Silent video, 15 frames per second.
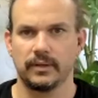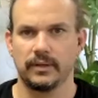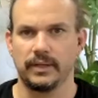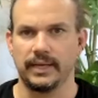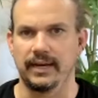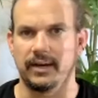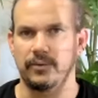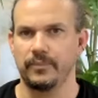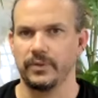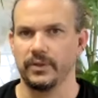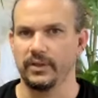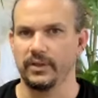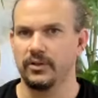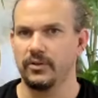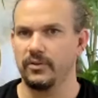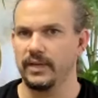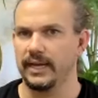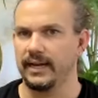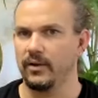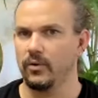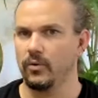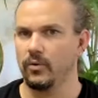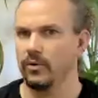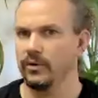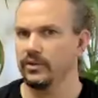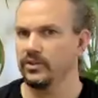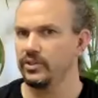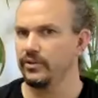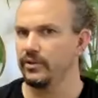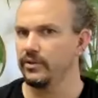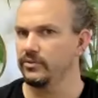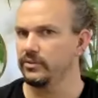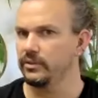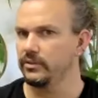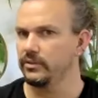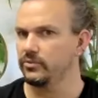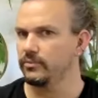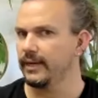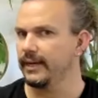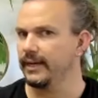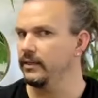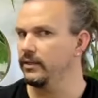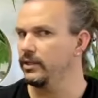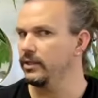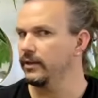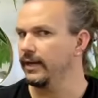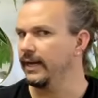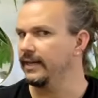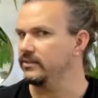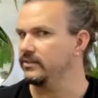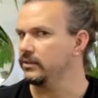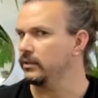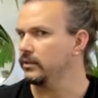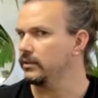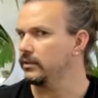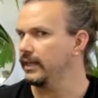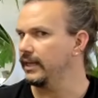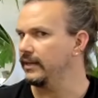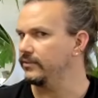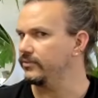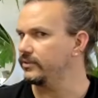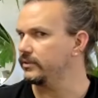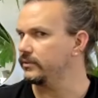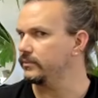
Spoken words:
Now, you can do that, or as your nose looks right, your eyes look left,